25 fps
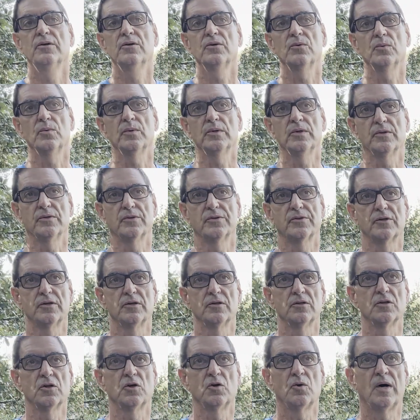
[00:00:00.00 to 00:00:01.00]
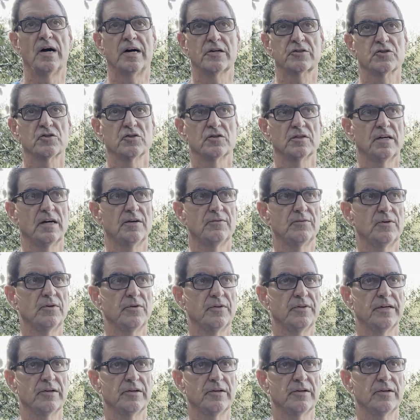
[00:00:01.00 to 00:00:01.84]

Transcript: with low oxygen level,